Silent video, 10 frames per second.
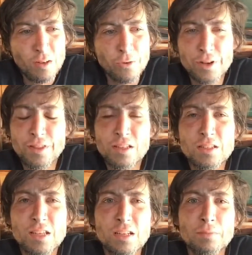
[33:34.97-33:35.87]
Do anything
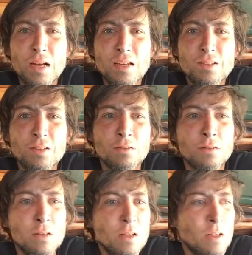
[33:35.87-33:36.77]
you set your mind
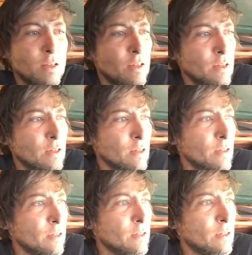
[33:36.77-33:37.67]
to.
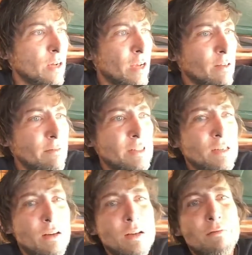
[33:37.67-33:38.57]
I can
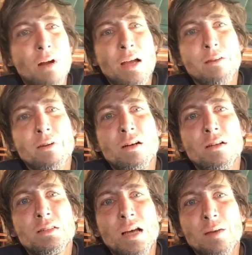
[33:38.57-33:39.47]

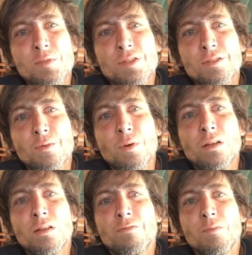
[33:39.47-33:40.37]
recall times when
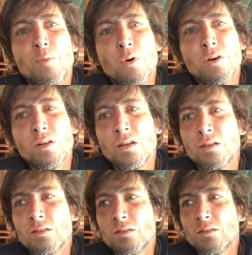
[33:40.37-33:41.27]
I lived in
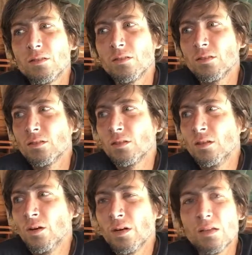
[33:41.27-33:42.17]
Portland,
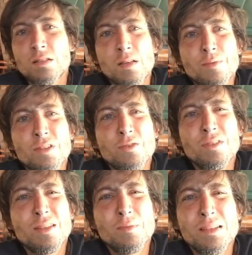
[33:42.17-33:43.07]
going out
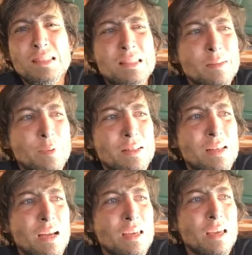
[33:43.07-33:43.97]
doing something as simple as
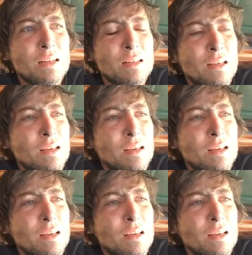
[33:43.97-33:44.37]
hiking,